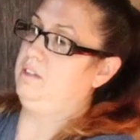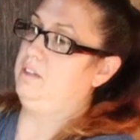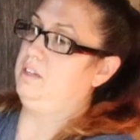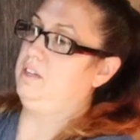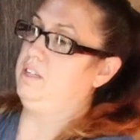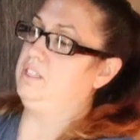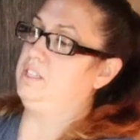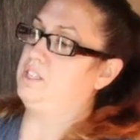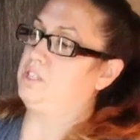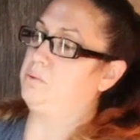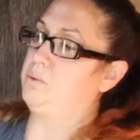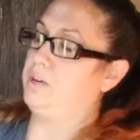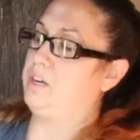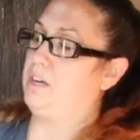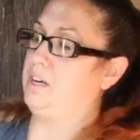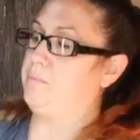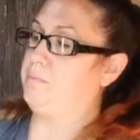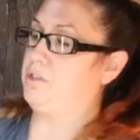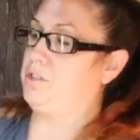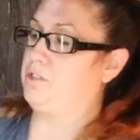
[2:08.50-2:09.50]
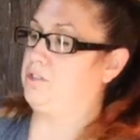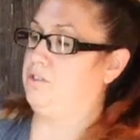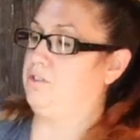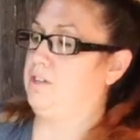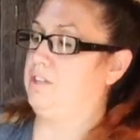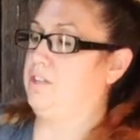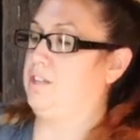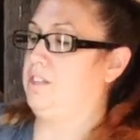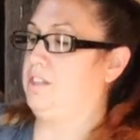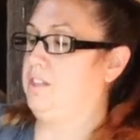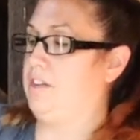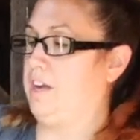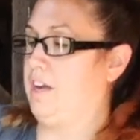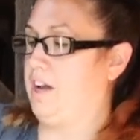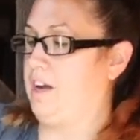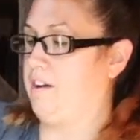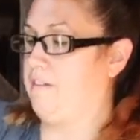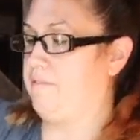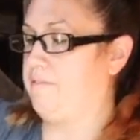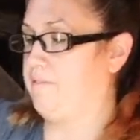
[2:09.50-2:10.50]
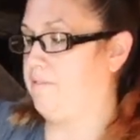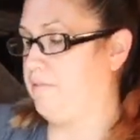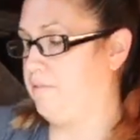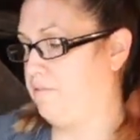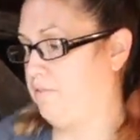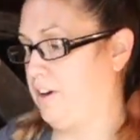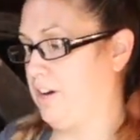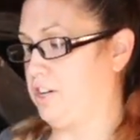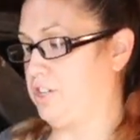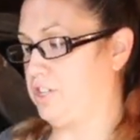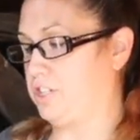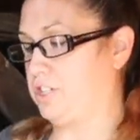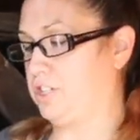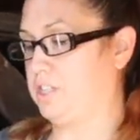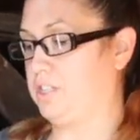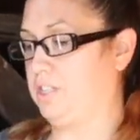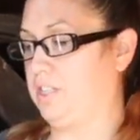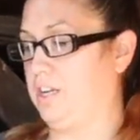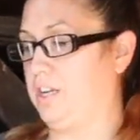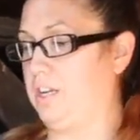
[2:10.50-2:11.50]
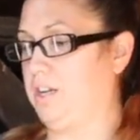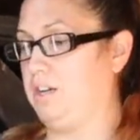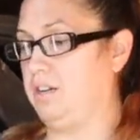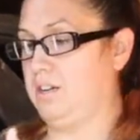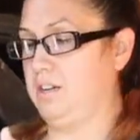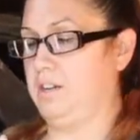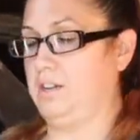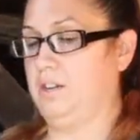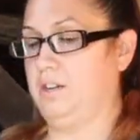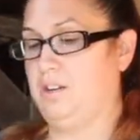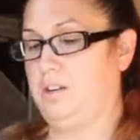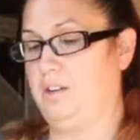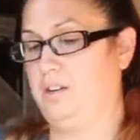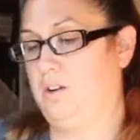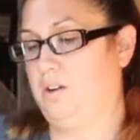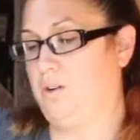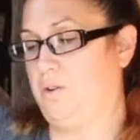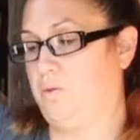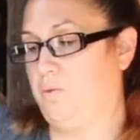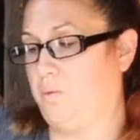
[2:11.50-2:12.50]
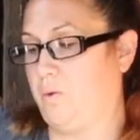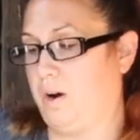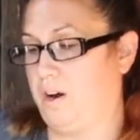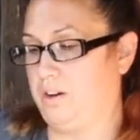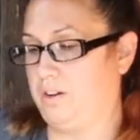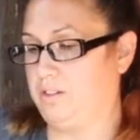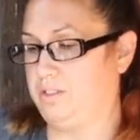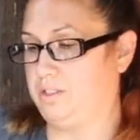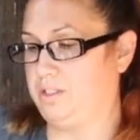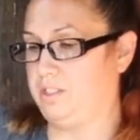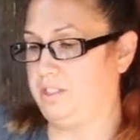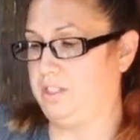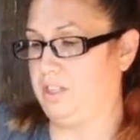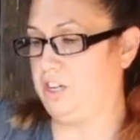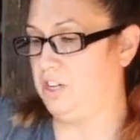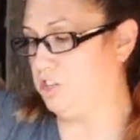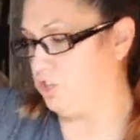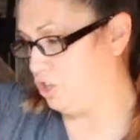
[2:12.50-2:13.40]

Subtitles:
And this way I'm assuring that they have fresh, clean waters and